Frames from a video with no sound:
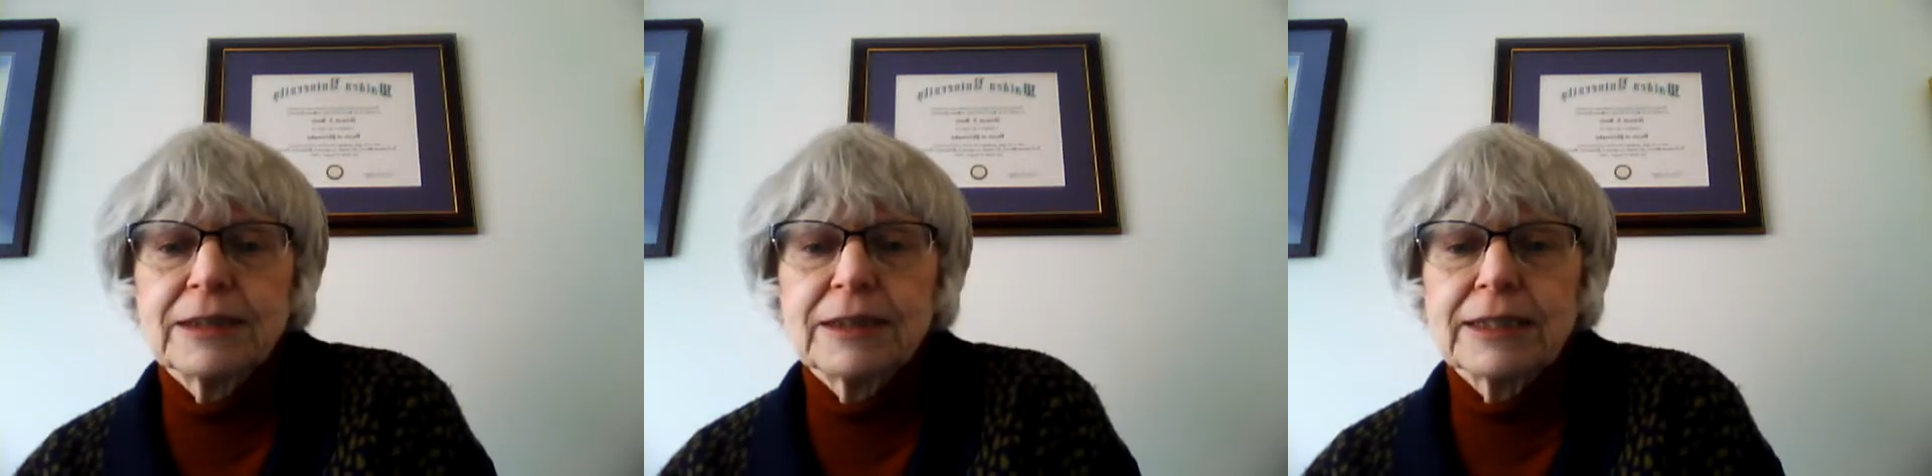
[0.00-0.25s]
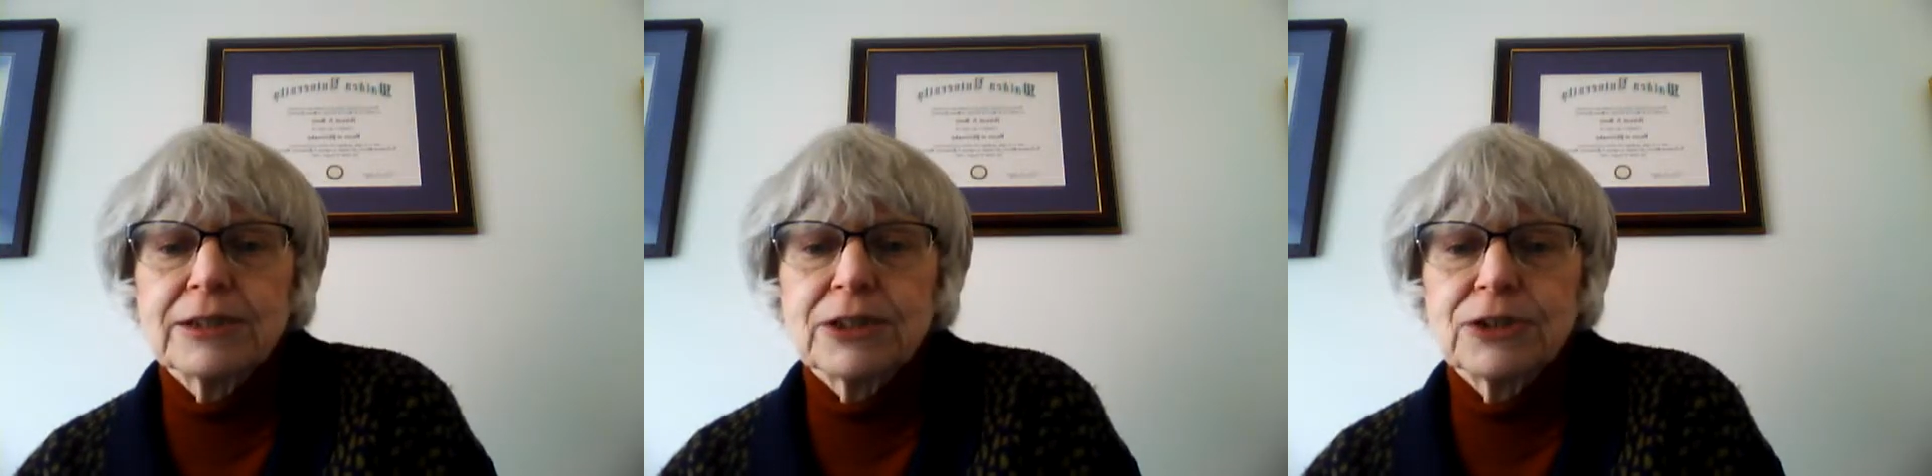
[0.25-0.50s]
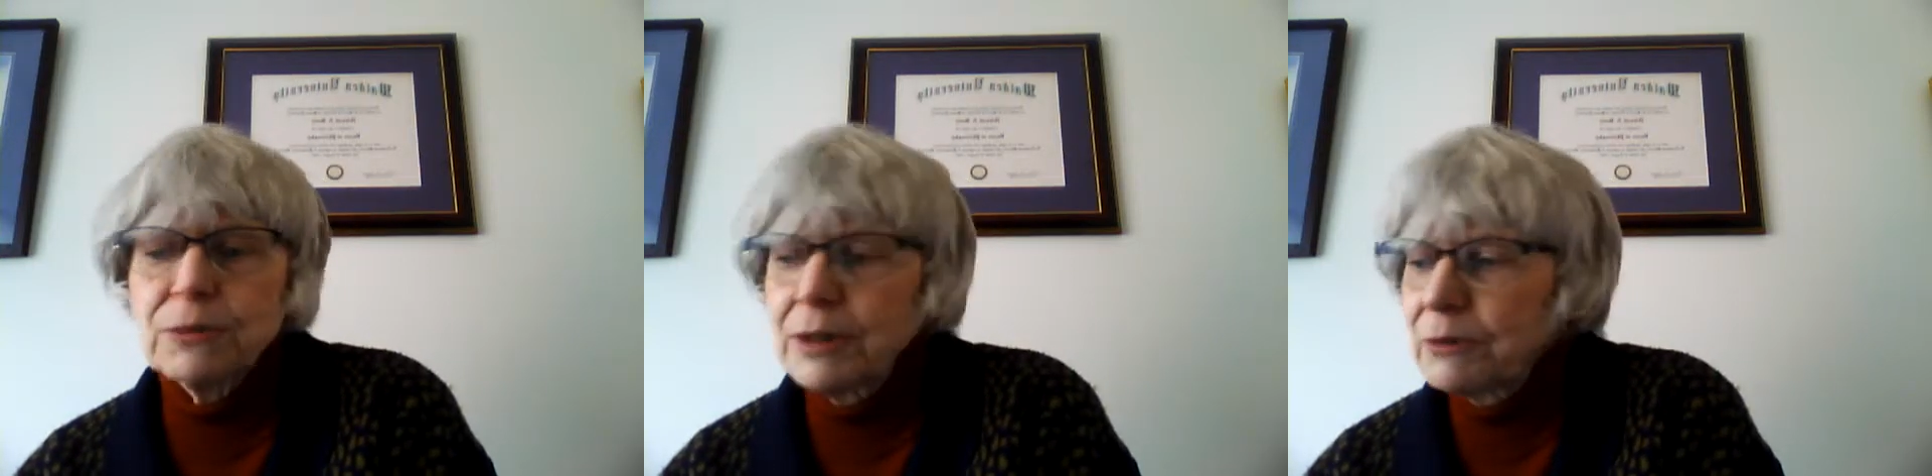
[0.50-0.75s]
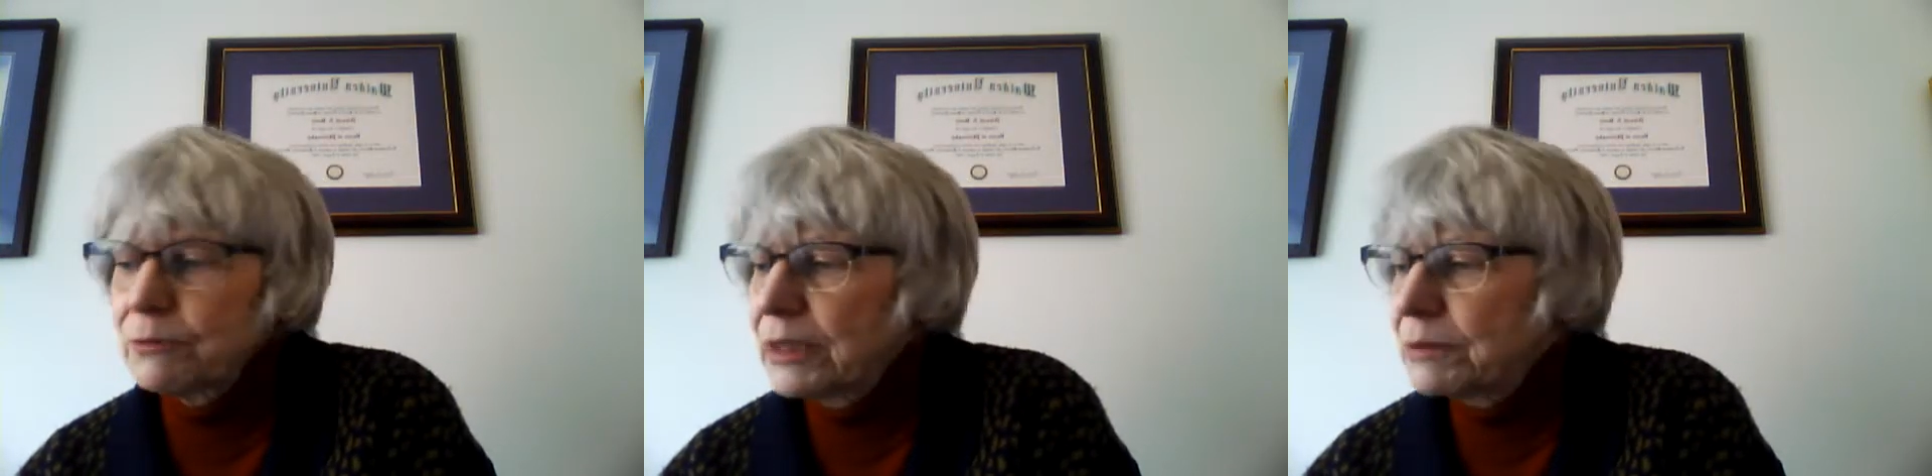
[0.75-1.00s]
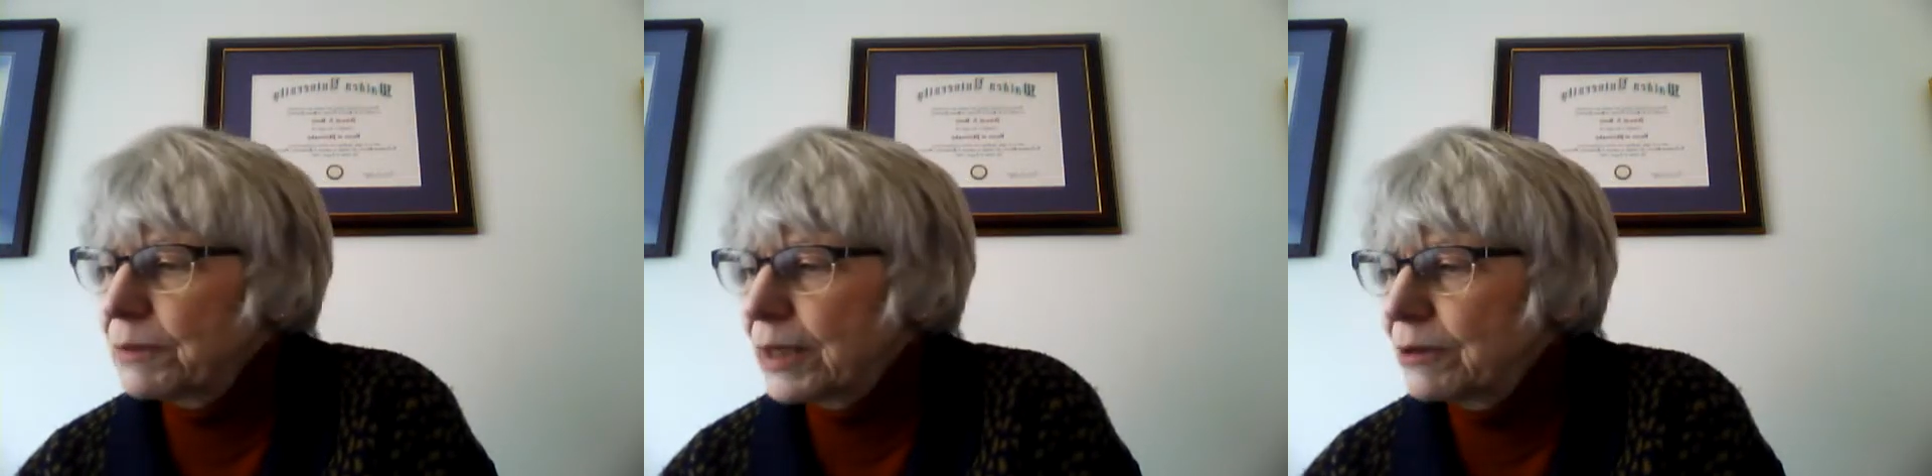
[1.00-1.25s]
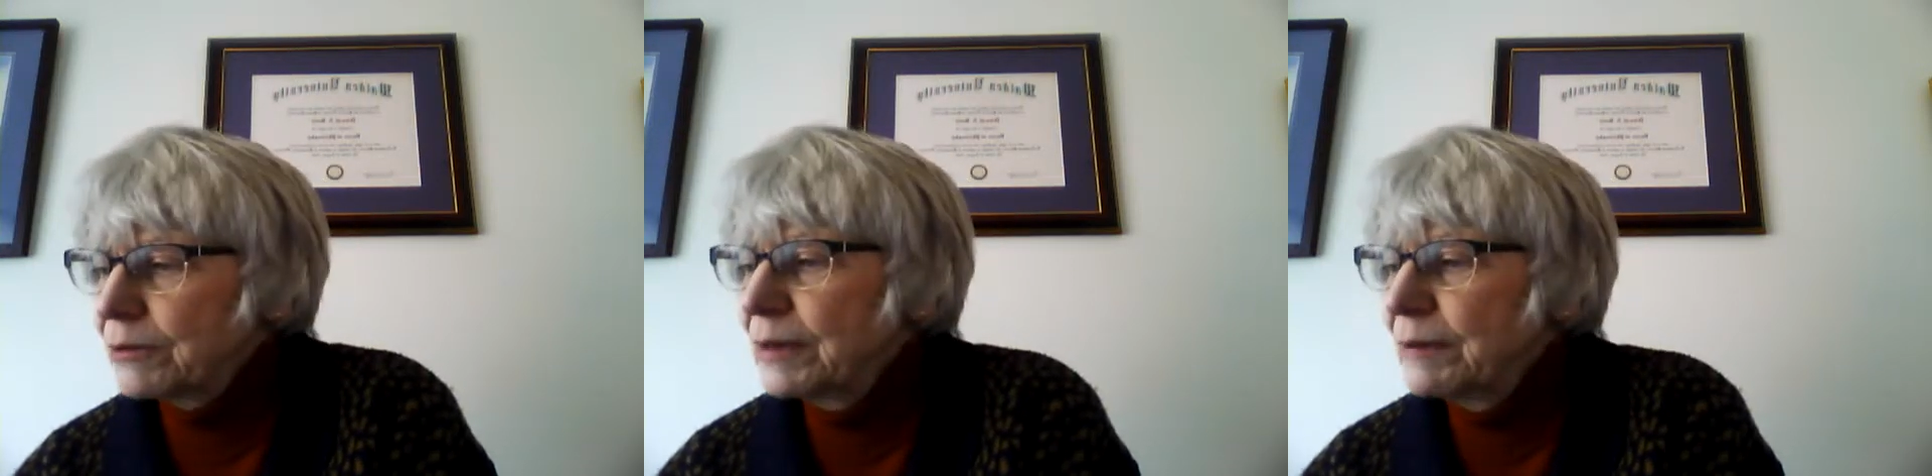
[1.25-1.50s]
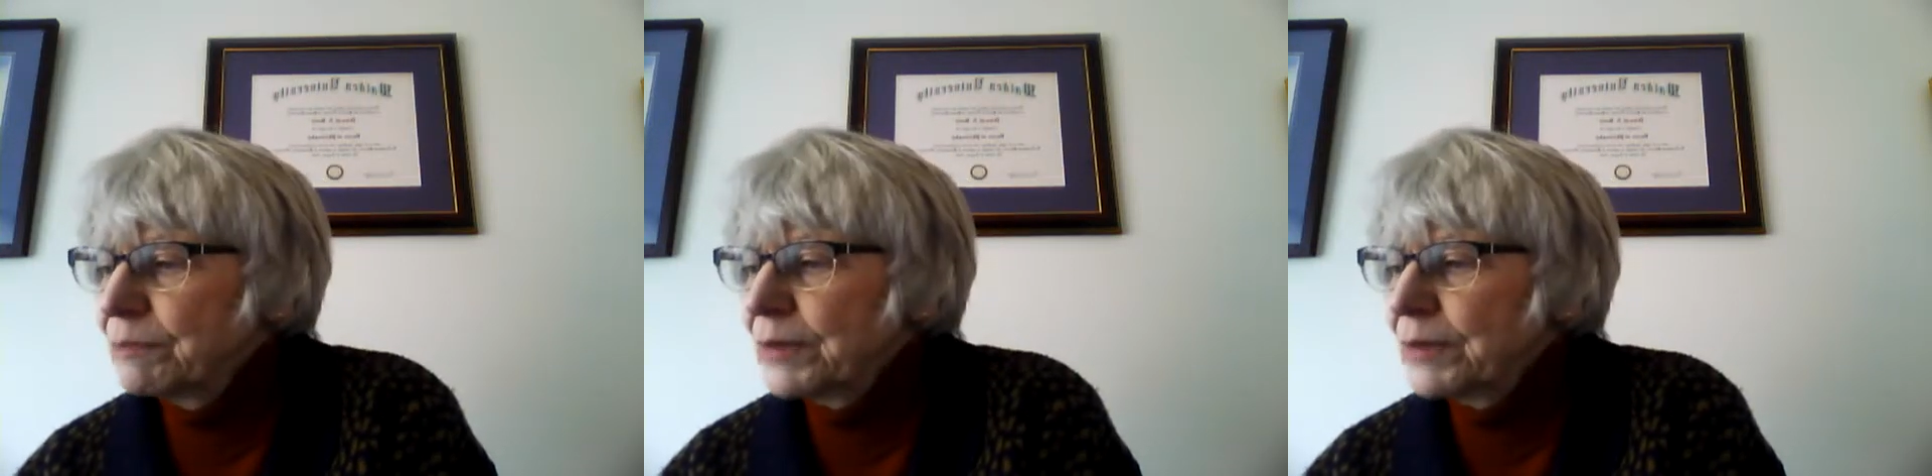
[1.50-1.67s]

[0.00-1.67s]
things that you want to read about.